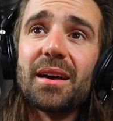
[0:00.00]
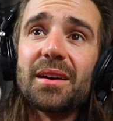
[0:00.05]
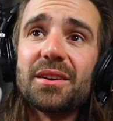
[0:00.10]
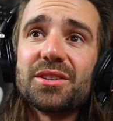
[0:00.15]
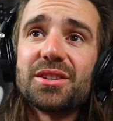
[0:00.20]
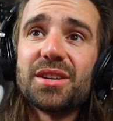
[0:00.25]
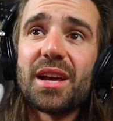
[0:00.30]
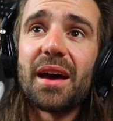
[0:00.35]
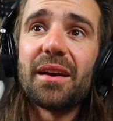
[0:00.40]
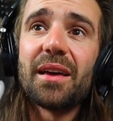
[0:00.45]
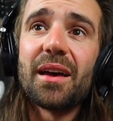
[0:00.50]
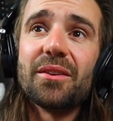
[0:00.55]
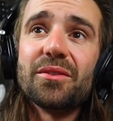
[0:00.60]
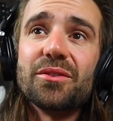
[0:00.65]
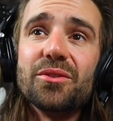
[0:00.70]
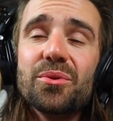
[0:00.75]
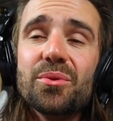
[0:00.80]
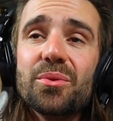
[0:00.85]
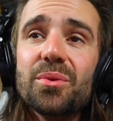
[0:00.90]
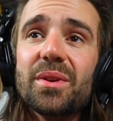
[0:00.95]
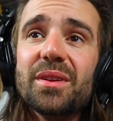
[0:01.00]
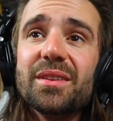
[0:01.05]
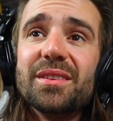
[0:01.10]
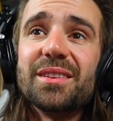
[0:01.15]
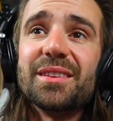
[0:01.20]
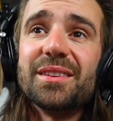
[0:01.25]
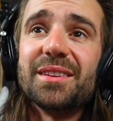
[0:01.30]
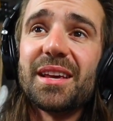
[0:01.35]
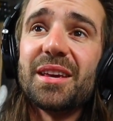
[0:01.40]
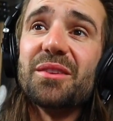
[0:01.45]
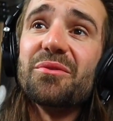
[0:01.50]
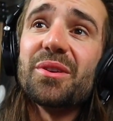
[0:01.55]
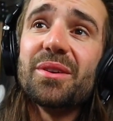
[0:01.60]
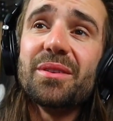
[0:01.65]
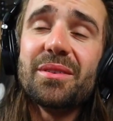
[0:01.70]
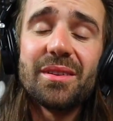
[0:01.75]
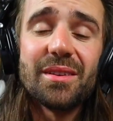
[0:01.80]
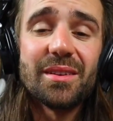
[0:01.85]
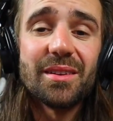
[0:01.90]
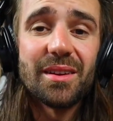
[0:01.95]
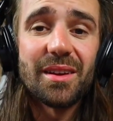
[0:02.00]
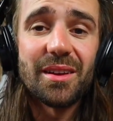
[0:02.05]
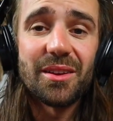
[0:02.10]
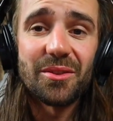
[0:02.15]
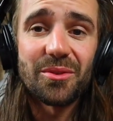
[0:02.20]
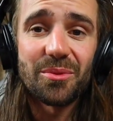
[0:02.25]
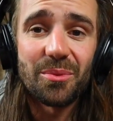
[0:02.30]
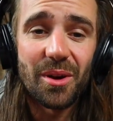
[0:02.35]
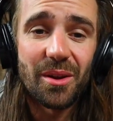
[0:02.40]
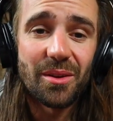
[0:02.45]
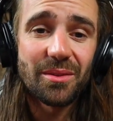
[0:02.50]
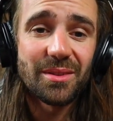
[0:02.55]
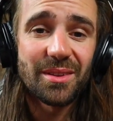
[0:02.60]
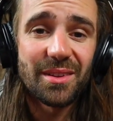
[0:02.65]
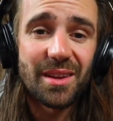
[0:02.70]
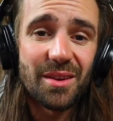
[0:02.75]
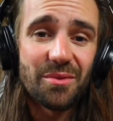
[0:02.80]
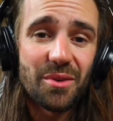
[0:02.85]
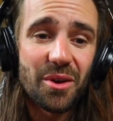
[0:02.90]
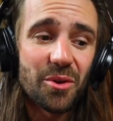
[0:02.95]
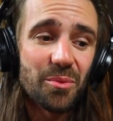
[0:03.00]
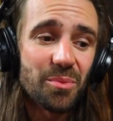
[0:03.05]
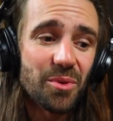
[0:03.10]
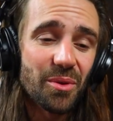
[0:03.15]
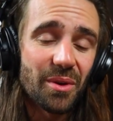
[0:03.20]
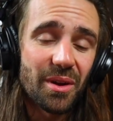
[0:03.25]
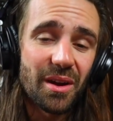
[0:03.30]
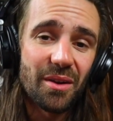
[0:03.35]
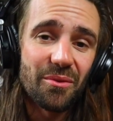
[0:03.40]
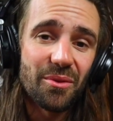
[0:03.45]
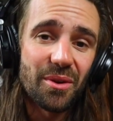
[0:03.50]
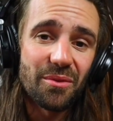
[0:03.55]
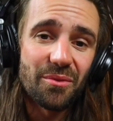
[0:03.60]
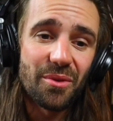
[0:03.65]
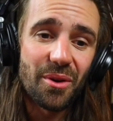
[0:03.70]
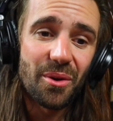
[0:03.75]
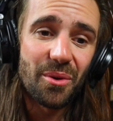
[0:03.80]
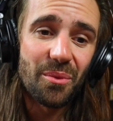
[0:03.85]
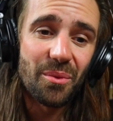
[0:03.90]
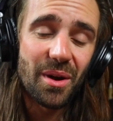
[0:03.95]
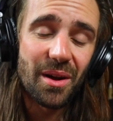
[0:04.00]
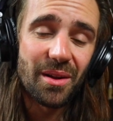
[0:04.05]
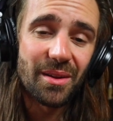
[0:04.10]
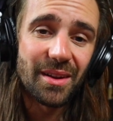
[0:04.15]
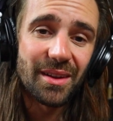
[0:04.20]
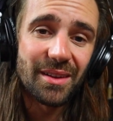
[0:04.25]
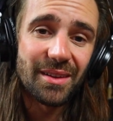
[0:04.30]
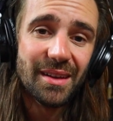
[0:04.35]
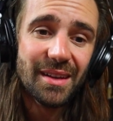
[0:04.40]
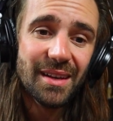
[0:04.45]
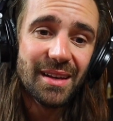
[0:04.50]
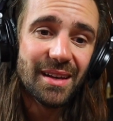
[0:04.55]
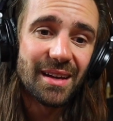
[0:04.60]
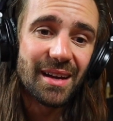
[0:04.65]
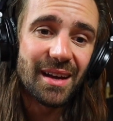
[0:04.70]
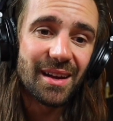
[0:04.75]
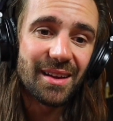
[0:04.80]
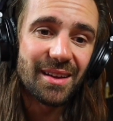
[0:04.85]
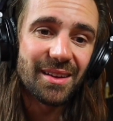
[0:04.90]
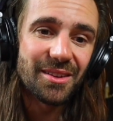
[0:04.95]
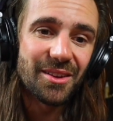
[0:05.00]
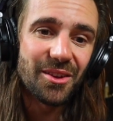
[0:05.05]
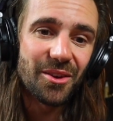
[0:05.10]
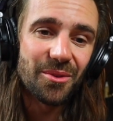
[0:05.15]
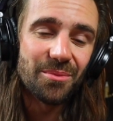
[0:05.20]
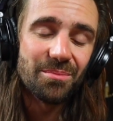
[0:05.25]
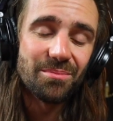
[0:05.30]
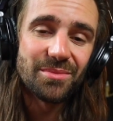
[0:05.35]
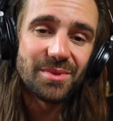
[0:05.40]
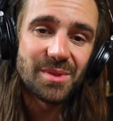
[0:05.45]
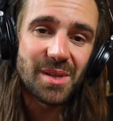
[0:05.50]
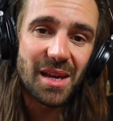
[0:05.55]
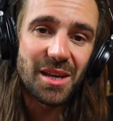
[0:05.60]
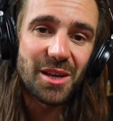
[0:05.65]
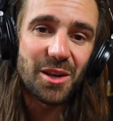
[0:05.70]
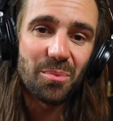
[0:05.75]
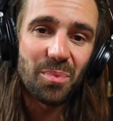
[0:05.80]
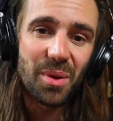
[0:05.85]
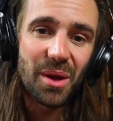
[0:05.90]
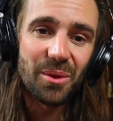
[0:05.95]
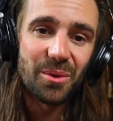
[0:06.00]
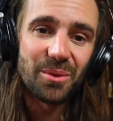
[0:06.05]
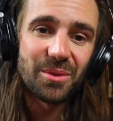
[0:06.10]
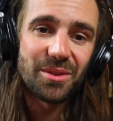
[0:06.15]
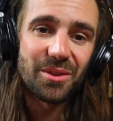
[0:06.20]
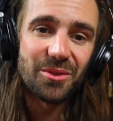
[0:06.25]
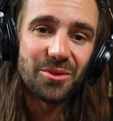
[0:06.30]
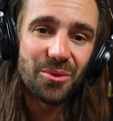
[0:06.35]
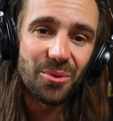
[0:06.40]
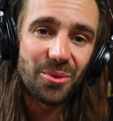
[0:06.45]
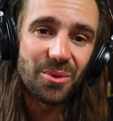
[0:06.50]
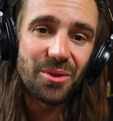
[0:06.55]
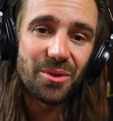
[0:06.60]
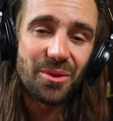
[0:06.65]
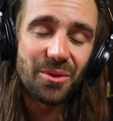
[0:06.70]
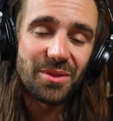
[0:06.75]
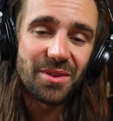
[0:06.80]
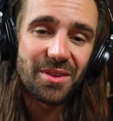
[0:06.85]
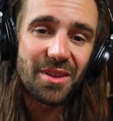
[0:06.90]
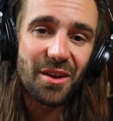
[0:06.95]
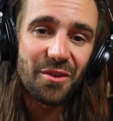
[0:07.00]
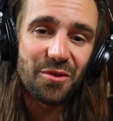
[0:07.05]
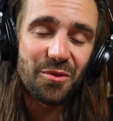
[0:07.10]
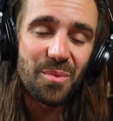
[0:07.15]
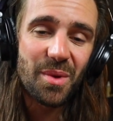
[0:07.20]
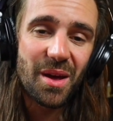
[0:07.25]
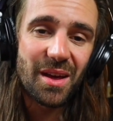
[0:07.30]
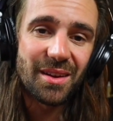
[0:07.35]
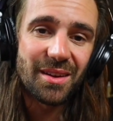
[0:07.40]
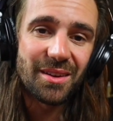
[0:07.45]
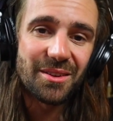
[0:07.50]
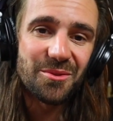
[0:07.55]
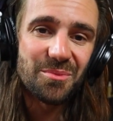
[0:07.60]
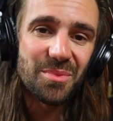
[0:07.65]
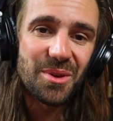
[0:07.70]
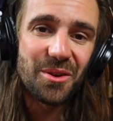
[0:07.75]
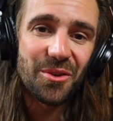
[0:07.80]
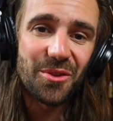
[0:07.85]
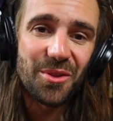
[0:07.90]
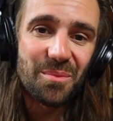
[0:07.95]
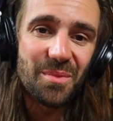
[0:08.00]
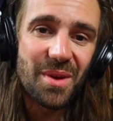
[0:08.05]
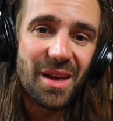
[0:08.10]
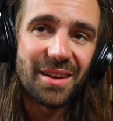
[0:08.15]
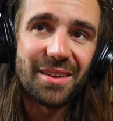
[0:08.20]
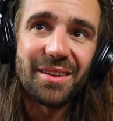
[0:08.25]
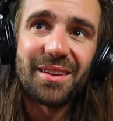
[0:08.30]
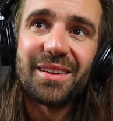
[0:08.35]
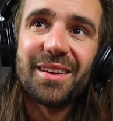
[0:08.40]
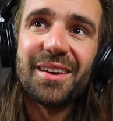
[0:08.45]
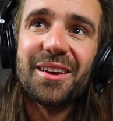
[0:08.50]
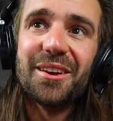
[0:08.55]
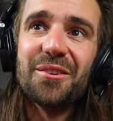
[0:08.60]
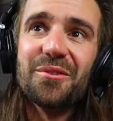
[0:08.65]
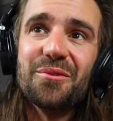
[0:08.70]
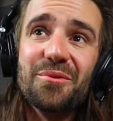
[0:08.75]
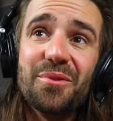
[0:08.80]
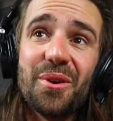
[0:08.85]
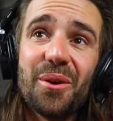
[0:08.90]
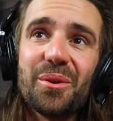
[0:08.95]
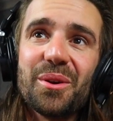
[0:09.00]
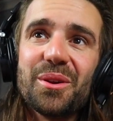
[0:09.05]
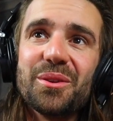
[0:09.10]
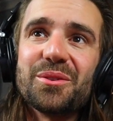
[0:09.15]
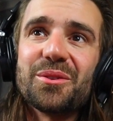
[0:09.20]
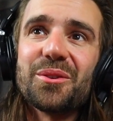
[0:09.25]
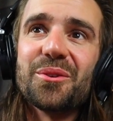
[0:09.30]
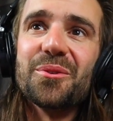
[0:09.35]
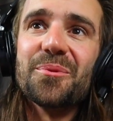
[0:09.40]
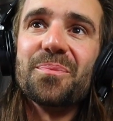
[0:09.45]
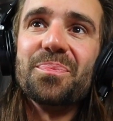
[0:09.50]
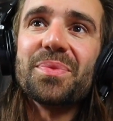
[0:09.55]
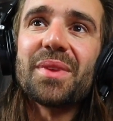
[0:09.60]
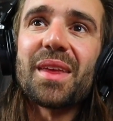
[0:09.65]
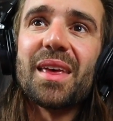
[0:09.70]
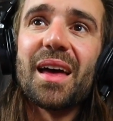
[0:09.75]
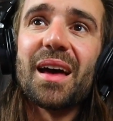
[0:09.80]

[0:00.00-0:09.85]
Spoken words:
Shout out to Steven as well. Steve, I hope you're recovering very well, and you know, take your pills and do all your good stuff, mate, and you'll be on the mend very soon.